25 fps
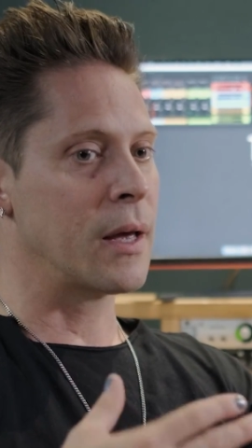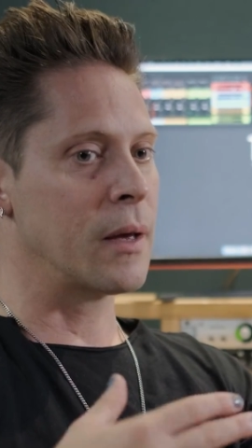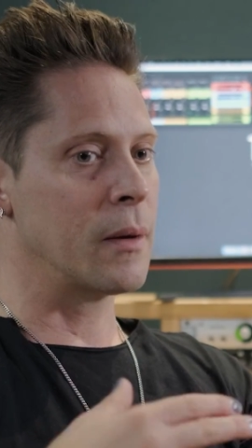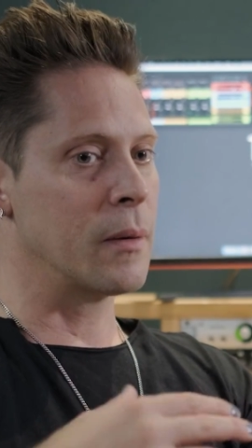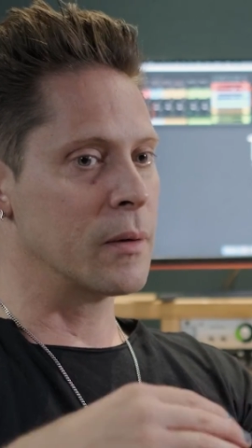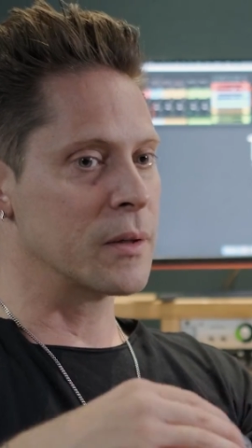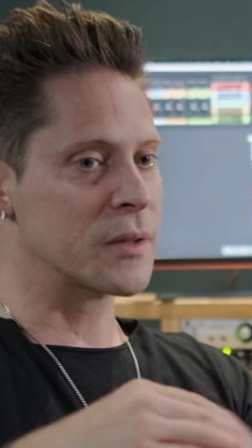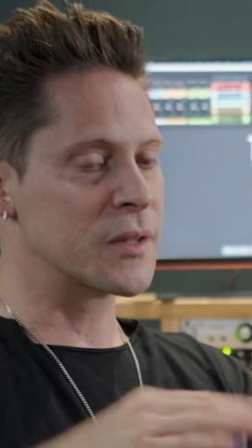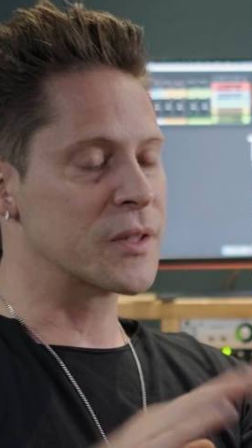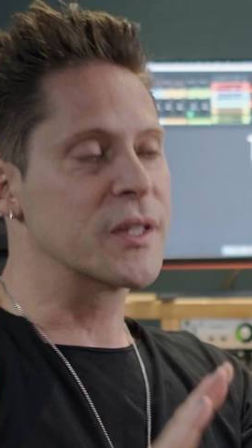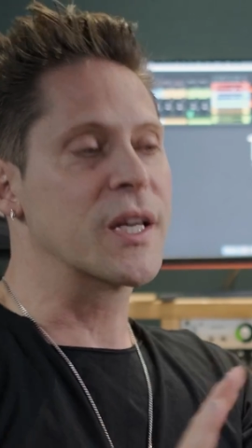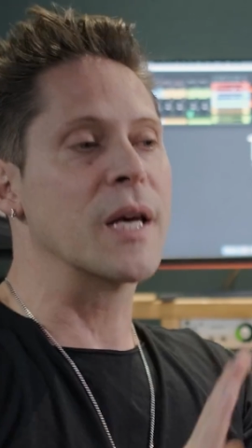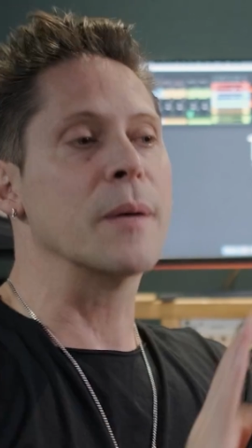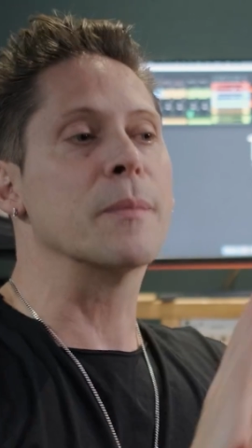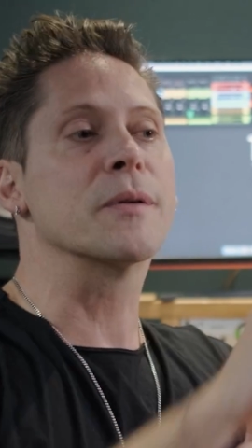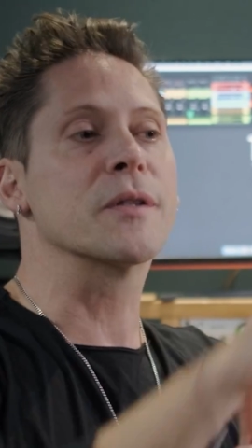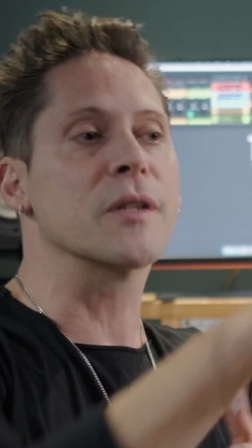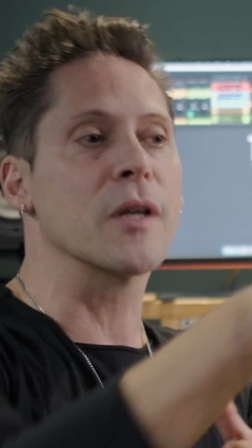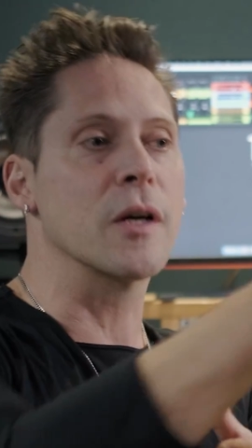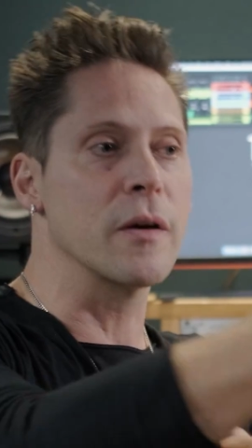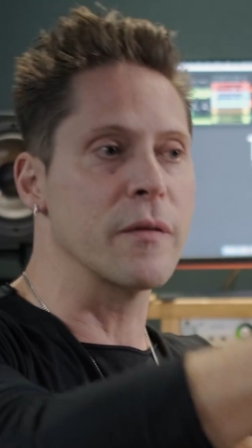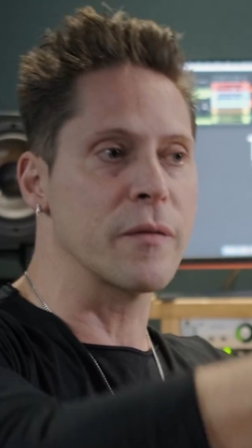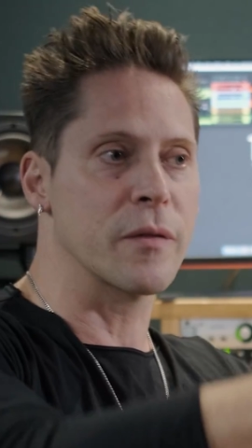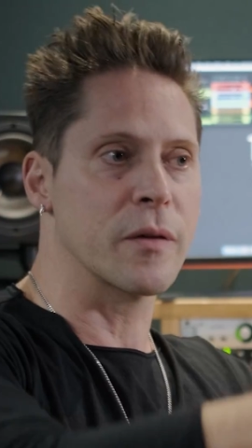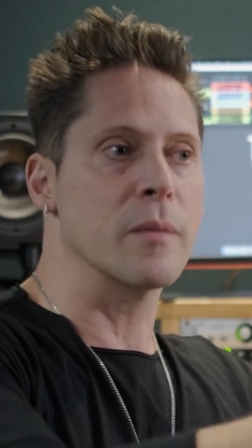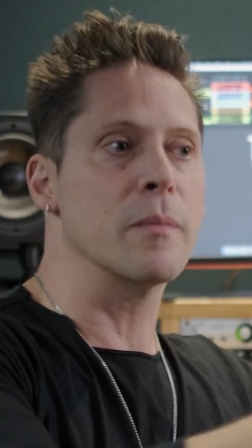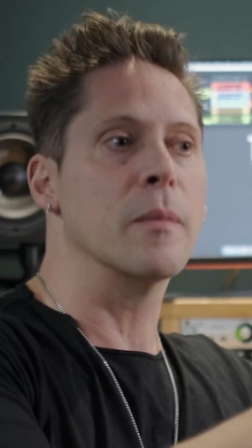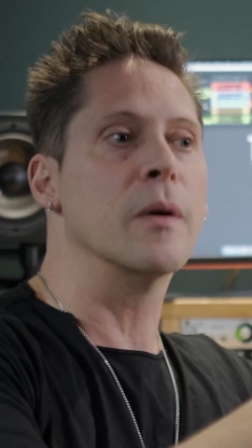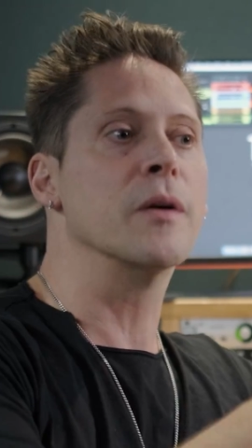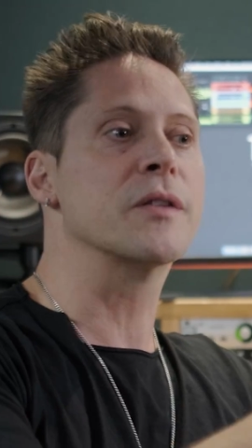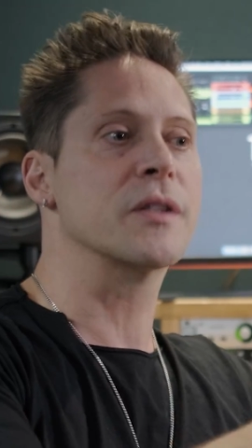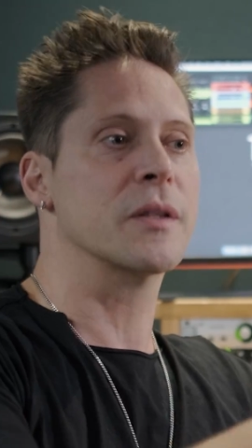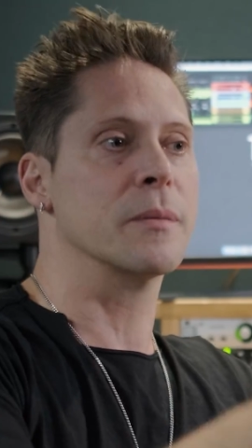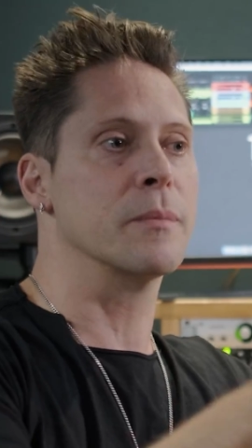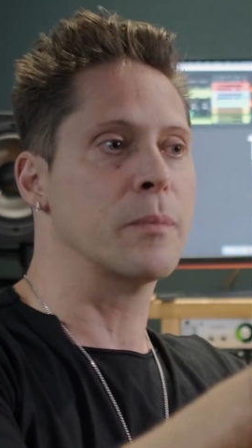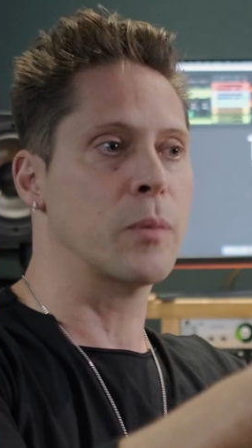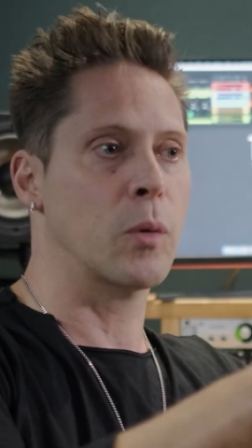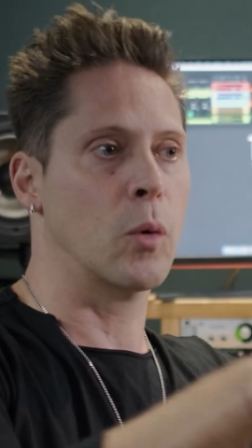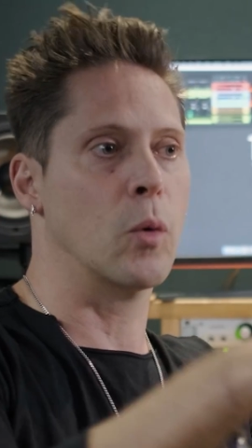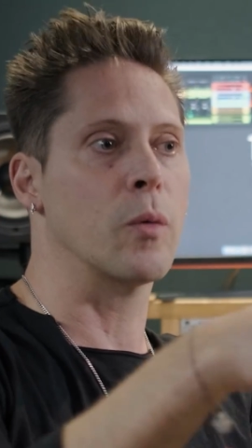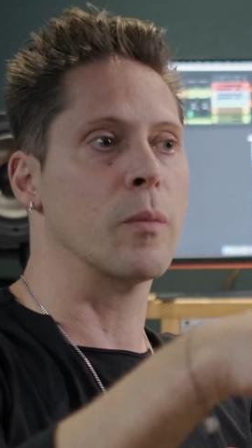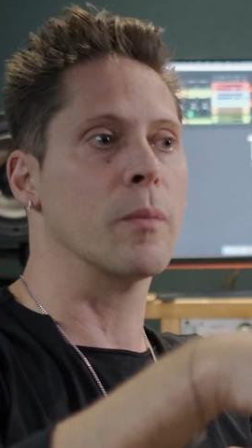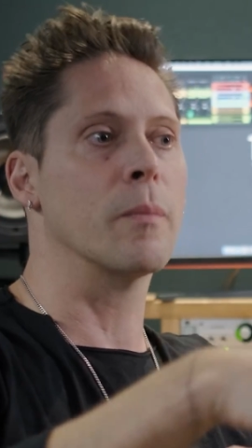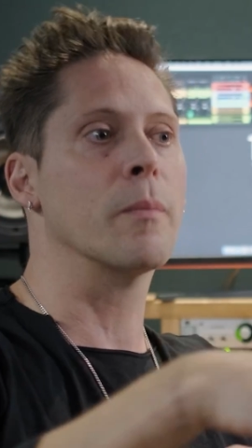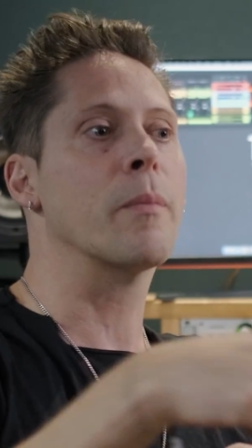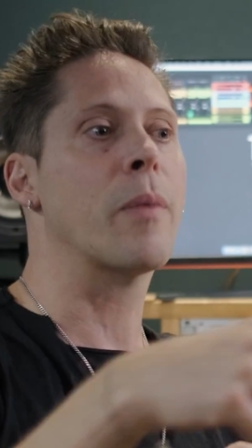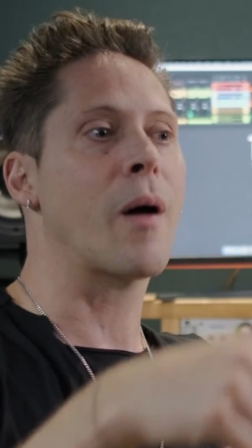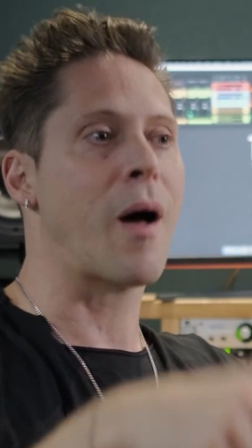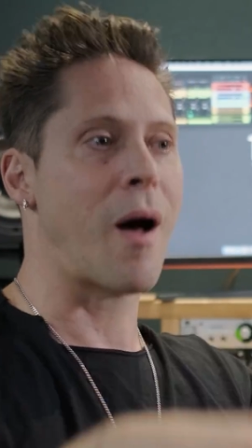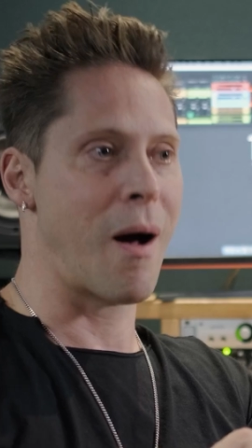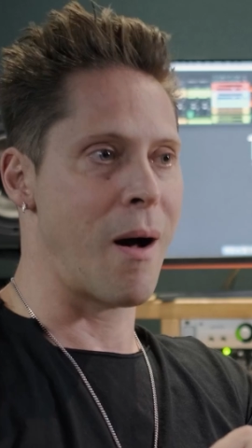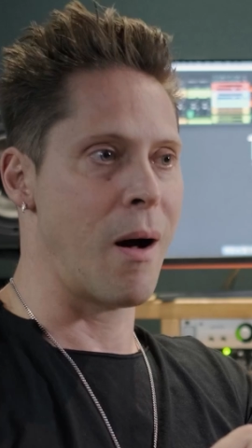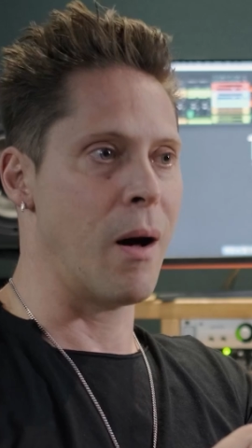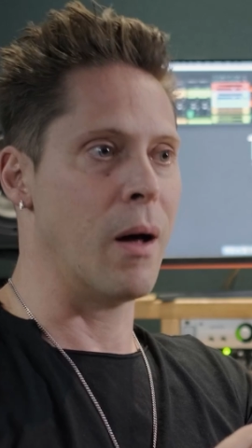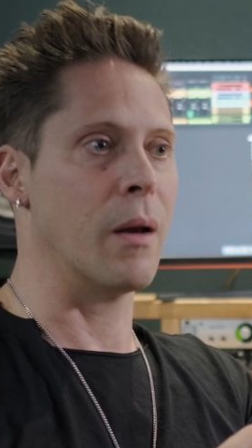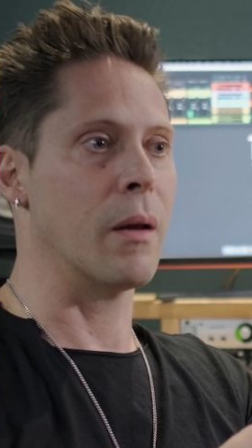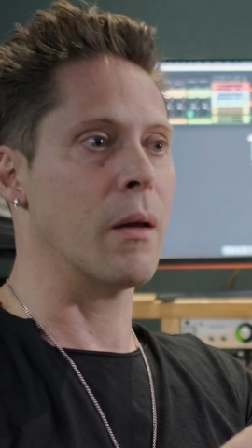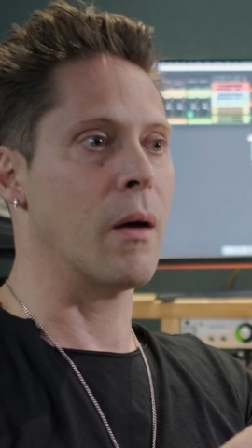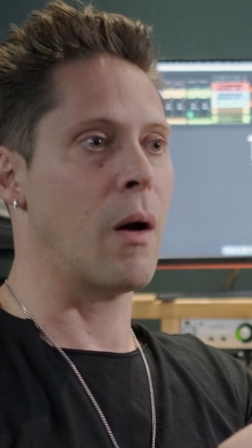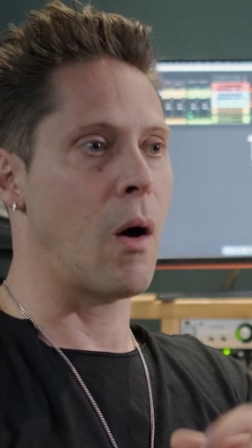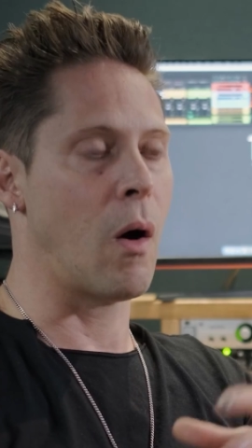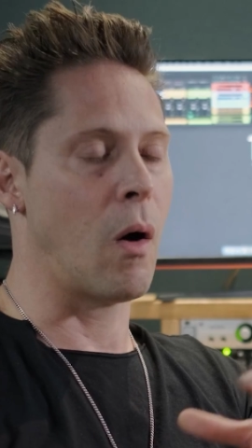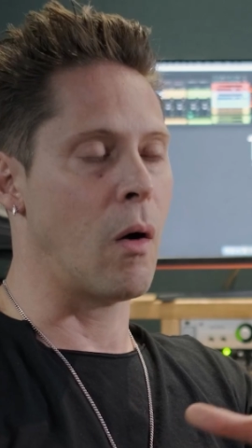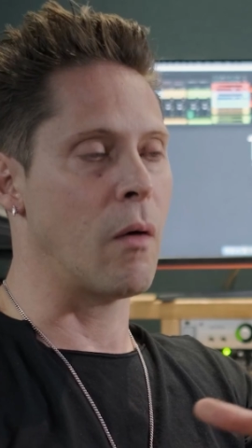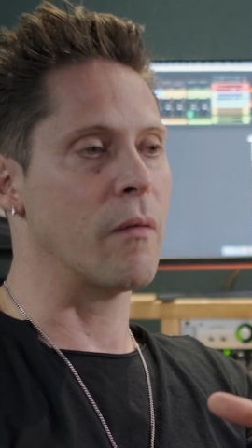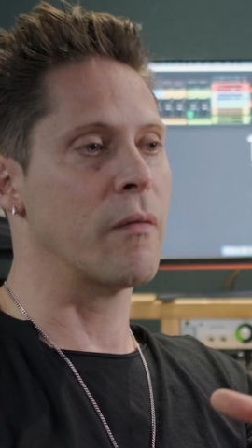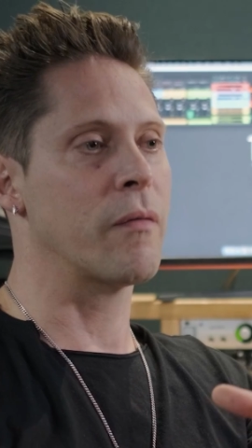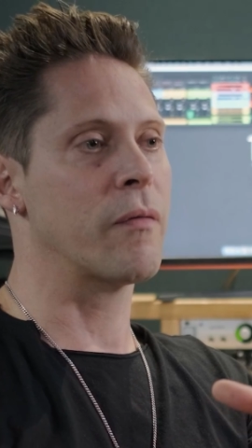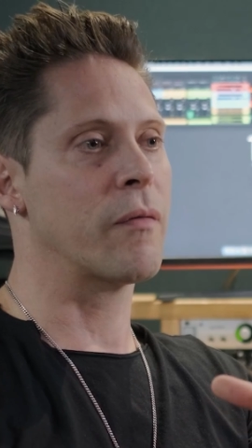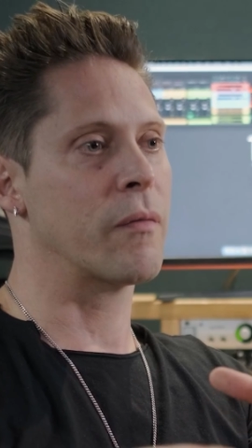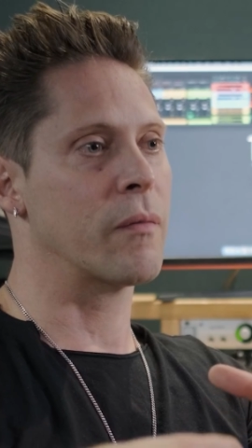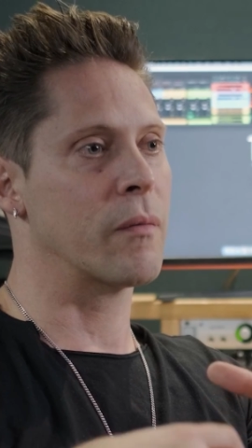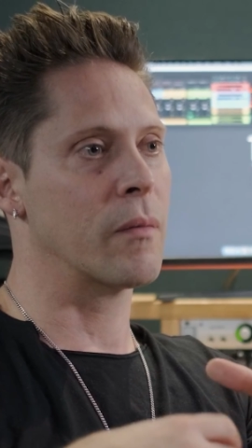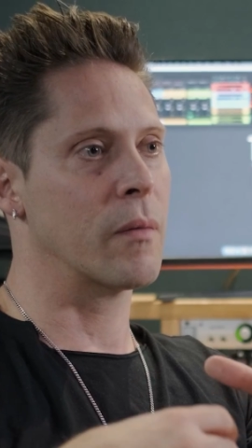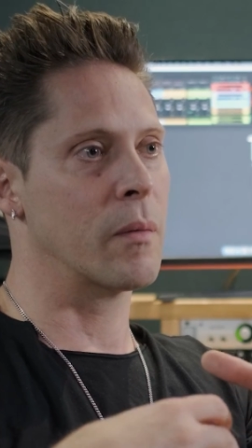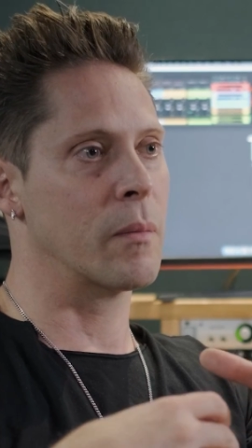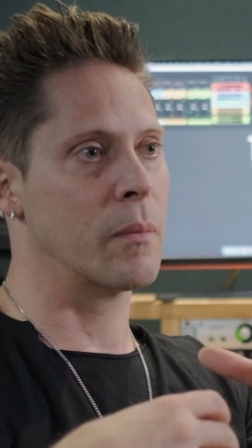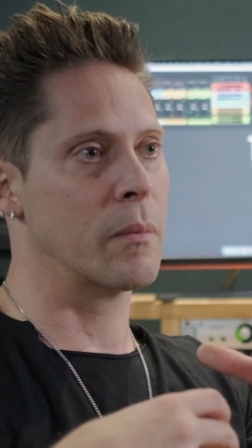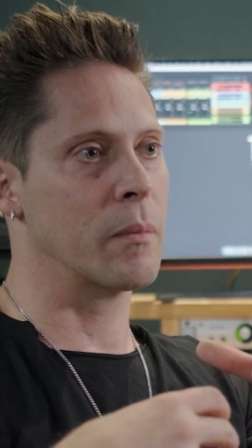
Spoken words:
skips over the most important part of